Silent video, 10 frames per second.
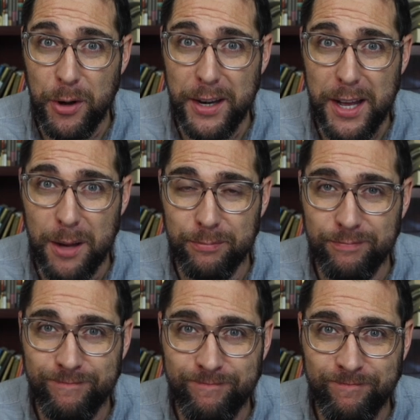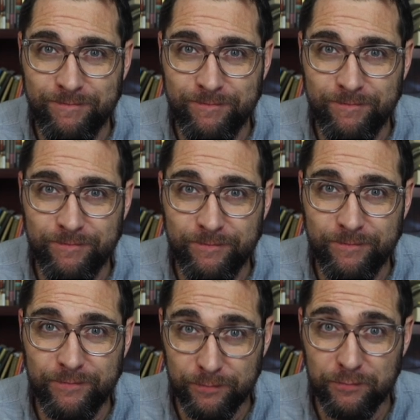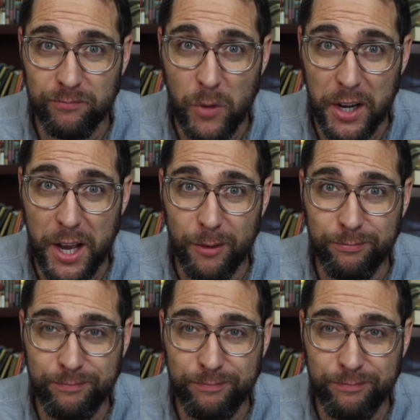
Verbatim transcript: right up, right now.